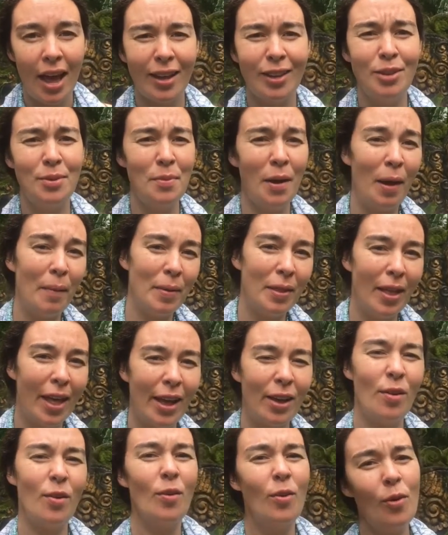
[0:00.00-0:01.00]
and you might be
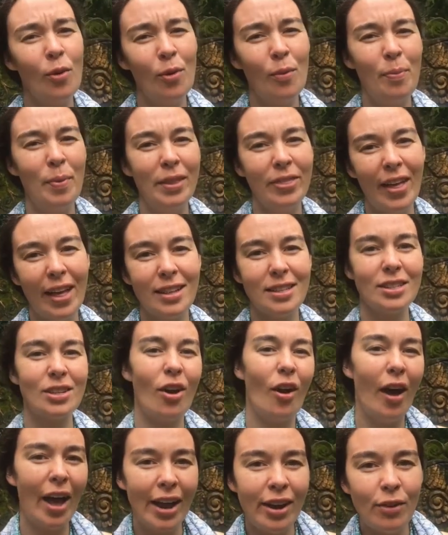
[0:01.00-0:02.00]
like, oh, but that's
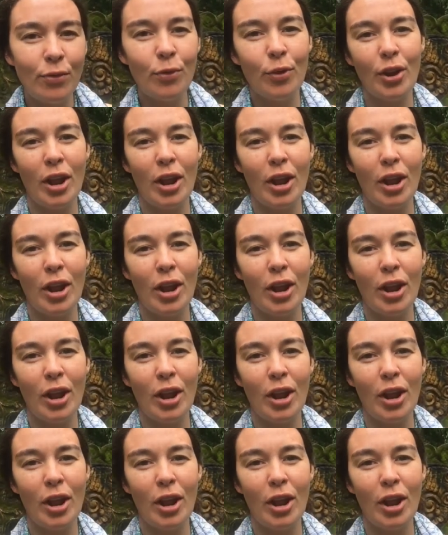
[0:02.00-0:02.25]
kind of